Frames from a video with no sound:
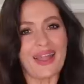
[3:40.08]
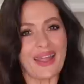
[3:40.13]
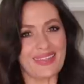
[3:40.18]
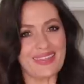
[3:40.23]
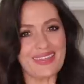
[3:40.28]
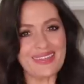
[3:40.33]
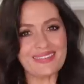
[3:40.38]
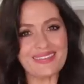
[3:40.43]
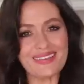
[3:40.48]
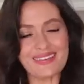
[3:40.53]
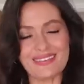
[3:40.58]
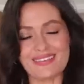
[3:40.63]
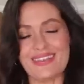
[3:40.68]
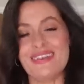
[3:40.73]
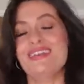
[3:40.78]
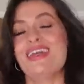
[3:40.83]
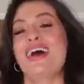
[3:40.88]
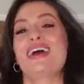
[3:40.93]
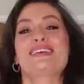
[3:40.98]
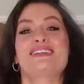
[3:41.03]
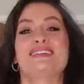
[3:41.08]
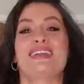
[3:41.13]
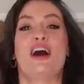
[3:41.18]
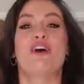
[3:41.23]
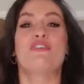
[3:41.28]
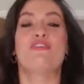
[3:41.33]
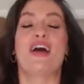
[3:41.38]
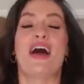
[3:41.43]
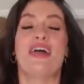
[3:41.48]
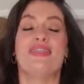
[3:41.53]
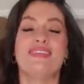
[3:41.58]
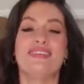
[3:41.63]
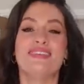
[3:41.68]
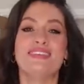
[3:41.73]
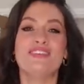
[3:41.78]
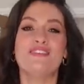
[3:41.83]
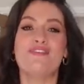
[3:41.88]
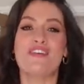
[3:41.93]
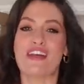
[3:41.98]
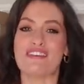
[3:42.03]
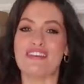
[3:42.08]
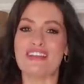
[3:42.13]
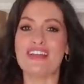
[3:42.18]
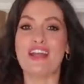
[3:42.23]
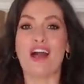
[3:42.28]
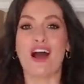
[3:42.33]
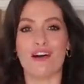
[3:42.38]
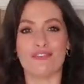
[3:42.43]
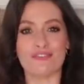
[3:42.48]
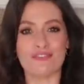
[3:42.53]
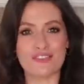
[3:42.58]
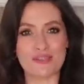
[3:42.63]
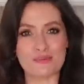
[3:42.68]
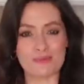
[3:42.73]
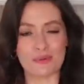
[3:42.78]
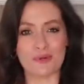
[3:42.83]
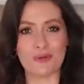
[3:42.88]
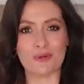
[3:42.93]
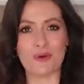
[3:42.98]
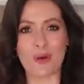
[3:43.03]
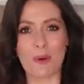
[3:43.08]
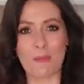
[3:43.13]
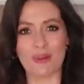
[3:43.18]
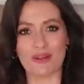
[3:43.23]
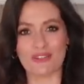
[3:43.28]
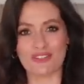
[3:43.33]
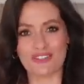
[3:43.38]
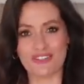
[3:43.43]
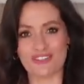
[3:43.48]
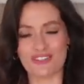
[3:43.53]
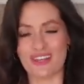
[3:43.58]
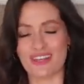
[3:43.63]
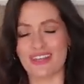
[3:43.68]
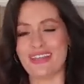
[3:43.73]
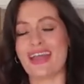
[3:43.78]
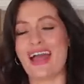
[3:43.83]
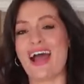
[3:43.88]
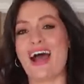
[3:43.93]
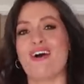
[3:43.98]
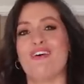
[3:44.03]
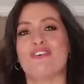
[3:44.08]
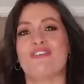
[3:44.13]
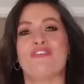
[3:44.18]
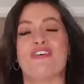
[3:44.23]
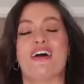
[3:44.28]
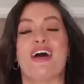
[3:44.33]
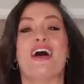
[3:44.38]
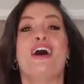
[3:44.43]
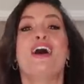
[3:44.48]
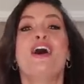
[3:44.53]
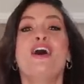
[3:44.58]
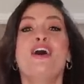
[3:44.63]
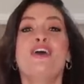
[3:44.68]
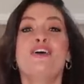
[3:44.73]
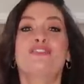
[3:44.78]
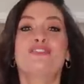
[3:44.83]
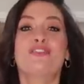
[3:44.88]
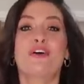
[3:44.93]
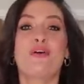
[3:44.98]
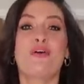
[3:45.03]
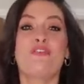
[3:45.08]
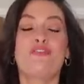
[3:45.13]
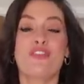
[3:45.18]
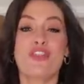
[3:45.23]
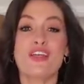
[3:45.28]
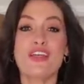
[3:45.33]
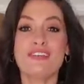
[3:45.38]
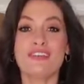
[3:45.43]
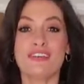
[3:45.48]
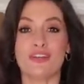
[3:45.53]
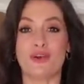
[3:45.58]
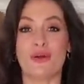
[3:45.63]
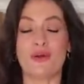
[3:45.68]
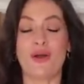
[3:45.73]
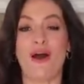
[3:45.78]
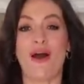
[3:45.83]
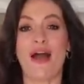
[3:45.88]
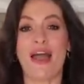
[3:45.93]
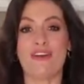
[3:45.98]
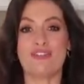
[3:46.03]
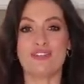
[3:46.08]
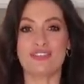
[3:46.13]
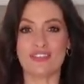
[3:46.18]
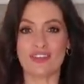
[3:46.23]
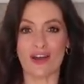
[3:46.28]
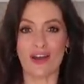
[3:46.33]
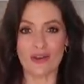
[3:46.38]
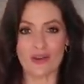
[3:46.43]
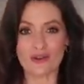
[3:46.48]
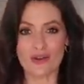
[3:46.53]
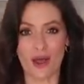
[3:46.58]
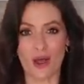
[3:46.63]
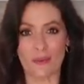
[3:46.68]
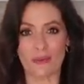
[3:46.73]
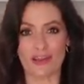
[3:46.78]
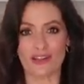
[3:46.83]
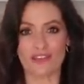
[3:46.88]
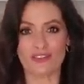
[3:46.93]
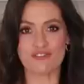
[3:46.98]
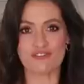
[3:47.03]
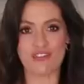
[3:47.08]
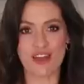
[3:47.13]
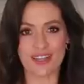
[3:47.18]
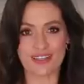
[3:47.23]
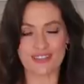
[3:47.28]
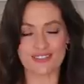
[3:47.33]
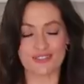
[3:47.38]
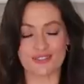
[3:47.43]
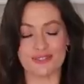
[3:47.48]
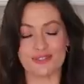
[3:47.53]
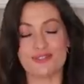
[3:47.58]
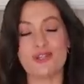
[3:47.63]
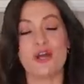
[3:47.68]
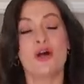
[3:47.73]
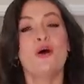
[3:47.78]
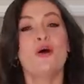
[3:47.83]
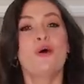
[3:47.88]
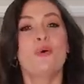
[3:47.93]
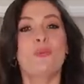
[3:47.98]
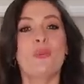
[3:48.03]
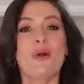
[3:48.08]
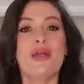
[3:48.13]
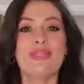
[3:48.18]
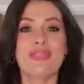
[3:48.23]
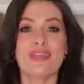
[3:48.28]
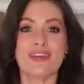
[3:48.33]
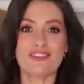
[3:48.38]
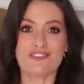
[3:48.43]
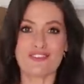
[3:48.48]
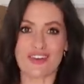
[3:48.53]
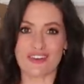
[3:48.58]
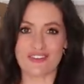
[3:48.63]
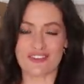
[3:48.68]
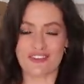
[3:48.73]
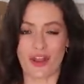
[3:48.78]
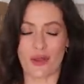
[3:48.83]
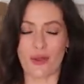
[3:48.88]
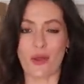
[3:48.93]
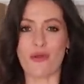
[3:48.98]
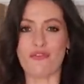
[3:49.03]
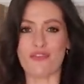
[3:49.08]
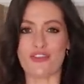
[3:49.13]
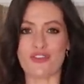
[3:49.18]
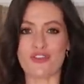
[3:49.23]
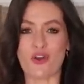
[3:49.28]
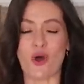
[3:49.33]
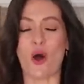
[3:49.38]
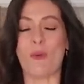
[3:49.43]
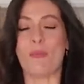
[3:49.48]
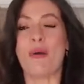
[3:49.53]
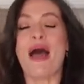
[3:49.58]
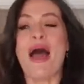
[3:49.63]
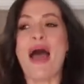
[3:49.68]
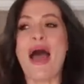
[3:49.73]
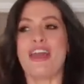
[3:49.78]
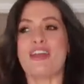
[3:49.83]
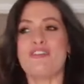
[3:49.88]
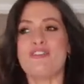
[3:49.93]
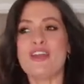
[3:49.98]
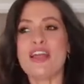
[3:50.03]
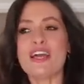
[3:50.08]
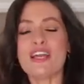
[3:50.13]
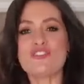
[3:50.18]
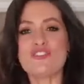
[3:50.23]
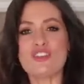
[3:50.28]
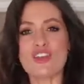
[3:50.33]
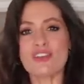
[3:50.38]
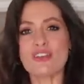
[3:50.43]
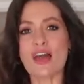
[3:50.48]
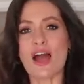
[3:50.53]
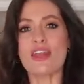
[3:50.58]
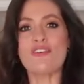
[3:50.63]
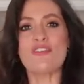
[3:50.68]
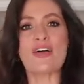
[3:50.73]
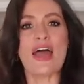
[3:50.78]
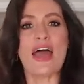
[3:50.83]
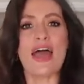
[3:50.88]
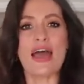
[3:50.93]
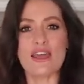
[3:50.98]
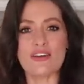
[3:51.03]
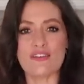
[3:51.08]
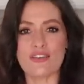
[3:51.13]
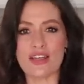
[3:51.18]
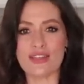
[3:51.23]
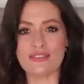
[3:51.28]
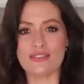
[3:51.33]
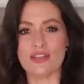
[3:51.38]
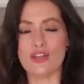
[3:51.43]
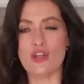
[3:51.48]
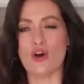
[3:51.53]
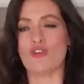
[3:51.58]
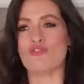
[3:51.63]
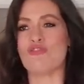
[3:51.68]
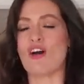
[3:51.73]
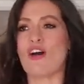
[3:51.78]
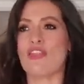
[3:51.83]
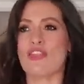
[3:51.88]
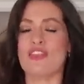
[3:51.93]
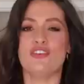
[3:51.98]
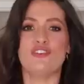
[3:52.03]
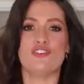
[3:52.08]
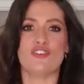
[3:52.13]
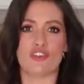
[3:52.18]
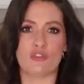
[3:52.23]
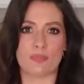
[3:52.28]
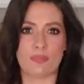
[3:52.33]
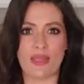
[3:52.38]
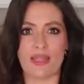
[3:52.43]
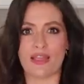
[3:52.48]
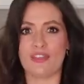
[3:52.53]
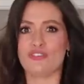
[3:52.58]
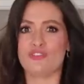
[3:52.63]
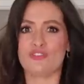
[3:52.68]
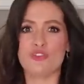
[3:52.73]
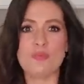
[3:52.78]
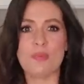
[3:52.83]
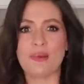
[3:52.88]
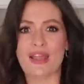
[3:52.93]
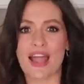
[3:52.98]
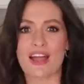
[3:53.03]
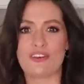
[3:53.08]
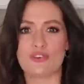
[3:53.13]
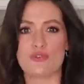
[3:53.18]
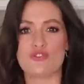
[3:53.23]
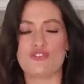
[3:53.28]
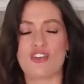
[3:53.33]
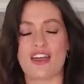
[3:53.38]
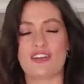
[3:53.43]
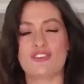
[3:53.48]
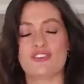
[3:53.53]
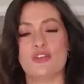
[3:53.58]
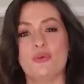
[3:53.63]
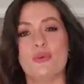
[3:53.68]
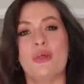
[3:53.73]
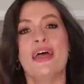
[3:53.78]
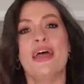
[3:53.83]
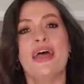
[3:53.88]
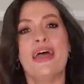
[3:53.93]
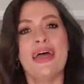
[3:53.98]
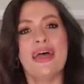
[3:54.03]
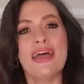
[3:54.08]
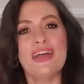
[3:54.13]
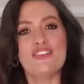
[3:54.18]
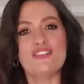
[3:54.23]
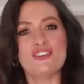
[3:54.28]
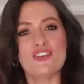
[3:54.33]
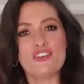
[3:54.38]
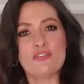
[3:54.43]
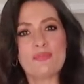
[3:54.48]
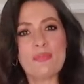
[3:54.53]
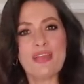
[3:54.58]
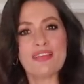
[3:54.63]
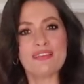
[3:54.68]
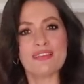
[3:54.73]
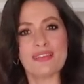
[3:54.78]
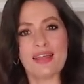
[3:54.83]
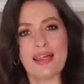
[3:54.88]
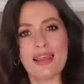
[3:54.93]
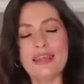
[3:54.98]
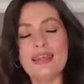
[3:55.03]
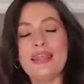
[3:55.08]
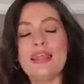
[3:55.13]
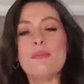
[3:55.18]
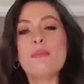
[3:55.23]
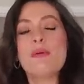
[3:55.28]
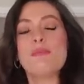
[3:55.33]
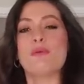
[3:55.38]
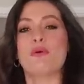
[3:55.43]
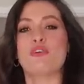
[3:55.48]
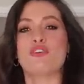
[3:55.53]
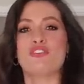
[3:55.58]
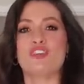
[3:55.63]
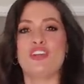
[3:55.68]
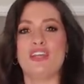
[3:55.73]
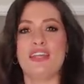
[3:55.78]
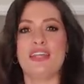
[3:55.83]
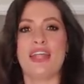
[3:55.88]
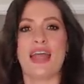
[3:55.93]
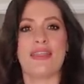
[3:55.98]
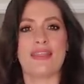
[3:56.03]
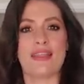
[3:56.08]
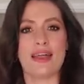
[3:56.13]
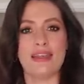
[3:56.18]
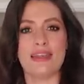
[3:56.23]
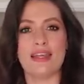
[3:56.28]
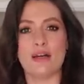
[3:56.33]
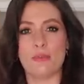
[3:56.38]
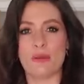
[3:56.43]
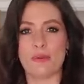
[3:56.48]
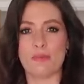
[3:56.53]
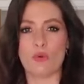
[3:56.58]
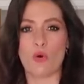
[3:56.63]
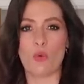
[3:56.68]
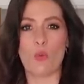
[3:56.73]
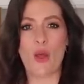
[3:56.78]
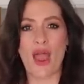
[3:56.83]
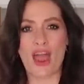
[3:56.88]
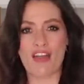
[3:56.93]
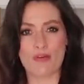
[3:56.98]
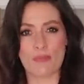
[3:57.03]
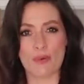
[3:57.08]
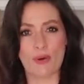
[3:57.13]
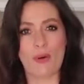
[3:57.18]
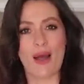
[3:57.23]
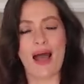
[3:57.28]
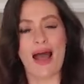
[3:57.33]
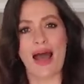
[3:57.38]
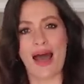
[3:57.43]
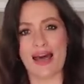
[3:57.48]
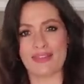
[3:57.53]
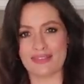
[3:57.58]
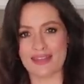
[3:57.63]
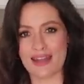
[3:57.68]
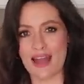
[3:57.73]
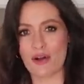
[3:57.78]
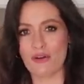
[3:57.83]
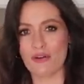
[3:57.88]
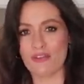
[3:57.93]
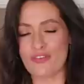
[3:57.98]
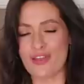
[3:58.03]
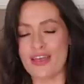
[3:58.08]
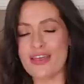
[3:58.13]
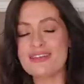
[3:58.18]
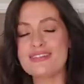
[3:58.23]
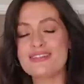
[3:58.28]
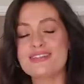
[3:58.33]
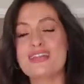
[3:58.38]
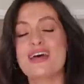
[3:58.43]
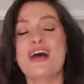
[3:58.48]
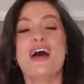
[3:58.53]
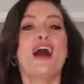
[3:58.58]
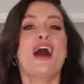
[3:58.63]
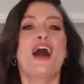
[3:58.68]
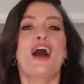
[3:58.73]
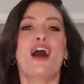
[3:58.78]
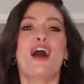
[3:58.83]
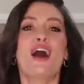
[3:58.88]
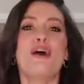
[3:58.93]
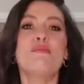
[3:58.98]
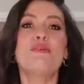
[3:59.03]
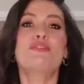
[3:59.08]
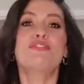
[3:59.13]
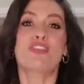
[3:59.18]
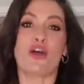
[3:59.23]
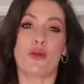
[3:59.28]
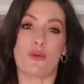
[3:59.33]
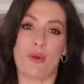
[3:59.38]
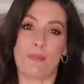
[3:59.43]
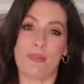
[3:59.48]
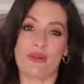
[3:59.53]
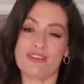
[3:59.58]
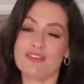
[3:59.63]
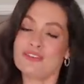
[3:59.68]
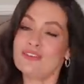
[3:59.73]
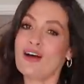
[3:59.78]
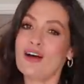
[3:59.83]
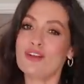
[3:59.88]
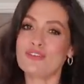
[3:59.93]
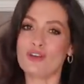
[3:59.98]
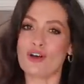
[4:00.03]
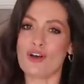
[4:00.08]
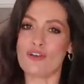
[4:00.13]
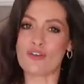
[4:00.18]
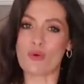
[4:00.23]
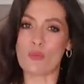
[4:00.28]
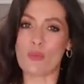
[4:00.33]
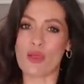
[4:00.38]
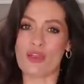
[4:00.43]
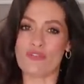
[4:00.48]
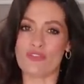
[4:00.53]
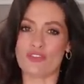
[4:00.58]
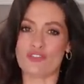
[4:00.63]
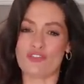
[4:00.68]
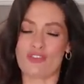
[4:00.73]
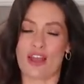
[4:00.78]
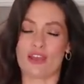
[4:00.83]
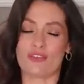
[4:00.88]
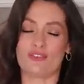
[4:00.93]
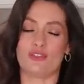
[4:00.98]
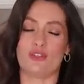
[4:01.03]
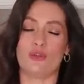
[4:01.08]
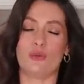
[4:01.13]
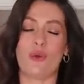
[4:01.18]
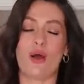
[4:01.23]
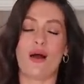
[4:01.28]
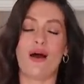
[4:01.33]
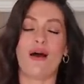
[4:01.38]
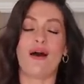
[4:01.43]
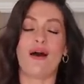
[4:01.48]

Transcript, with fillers: Okay, this is the next outfit, and this is a very comfortable but chic outfit. So for this look, I have styled up a tracksuit with a trench coat over the top, and I feel like it just kind of elevates the look rather than just being a super casual tracksuit. It just makes it that little bit more chic and that little bit more wearable as an outfit. Um, so I'm going to start off with the tracksuit.